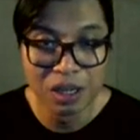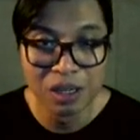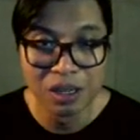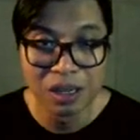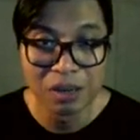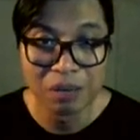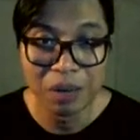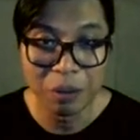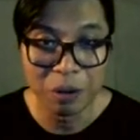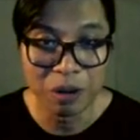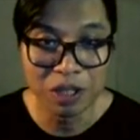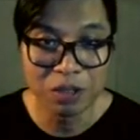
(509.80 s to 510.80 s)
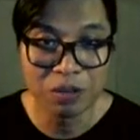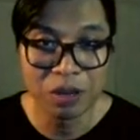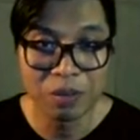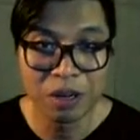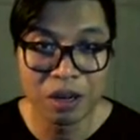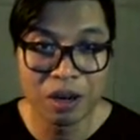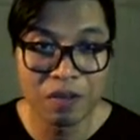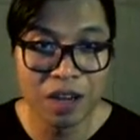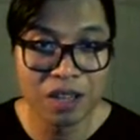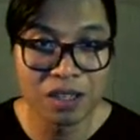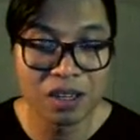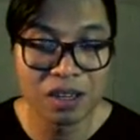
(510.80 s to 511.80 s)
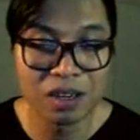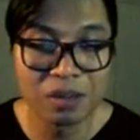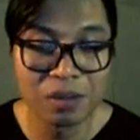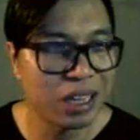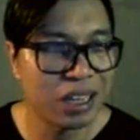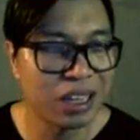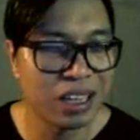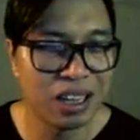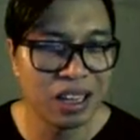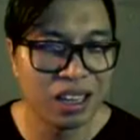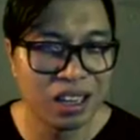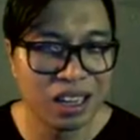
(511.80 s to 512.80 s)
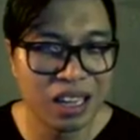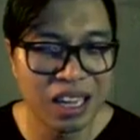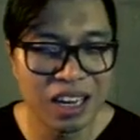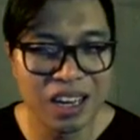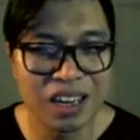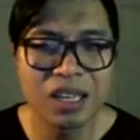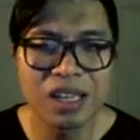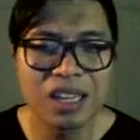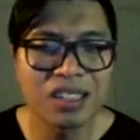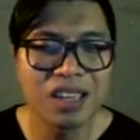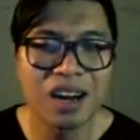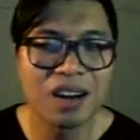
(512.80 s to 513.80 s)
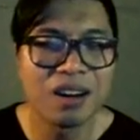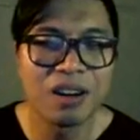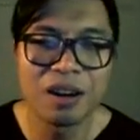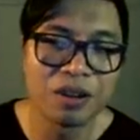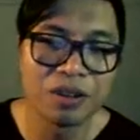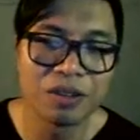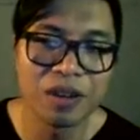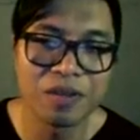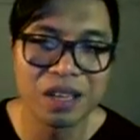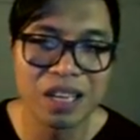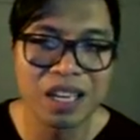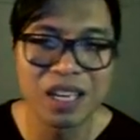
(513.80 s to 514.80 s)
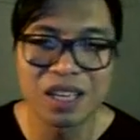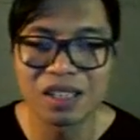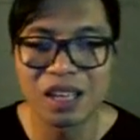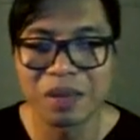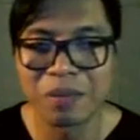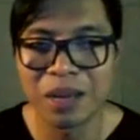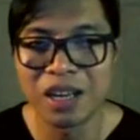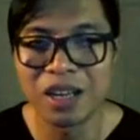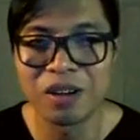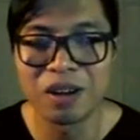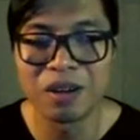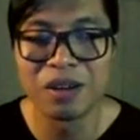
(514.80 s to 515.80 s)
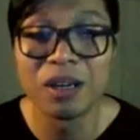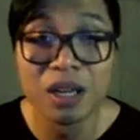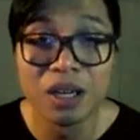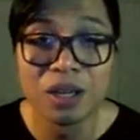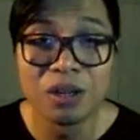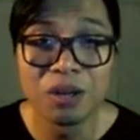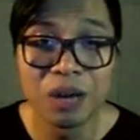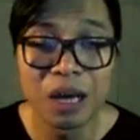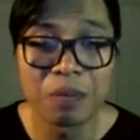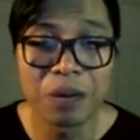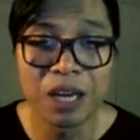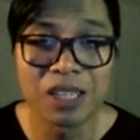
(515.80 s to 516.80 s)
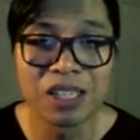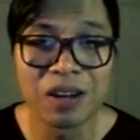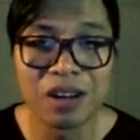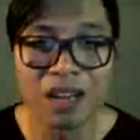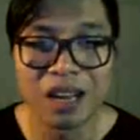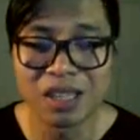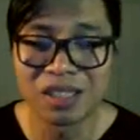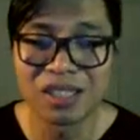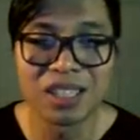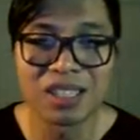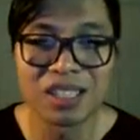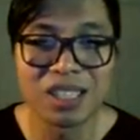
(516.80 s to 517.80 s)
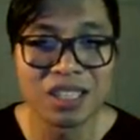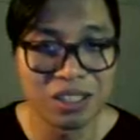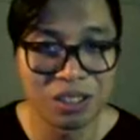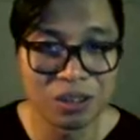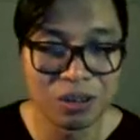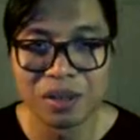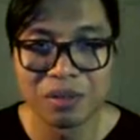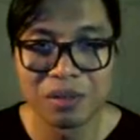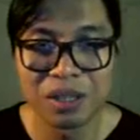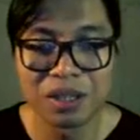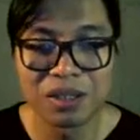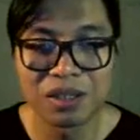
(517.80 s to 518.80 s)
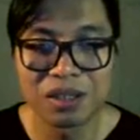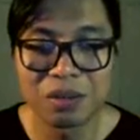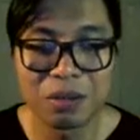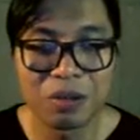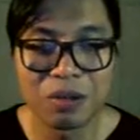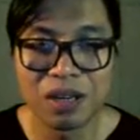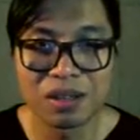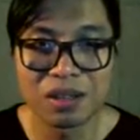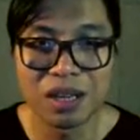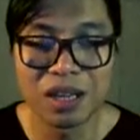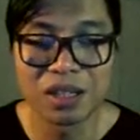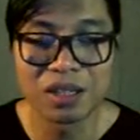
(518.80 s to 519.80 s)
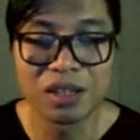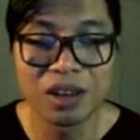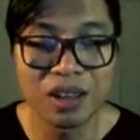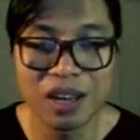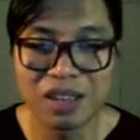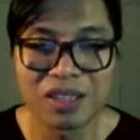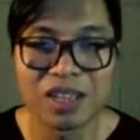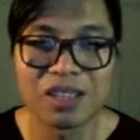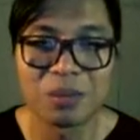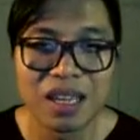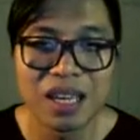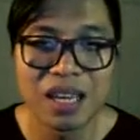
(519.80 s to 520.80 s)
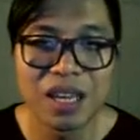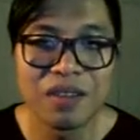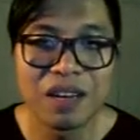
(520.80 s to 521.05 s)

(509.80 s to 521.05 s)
my progress would have been a lot faster, because in the late 90s, that's unheard of to have kids like Madion who like breaks out at like 16 years old because number one is it's not that accessible. Even a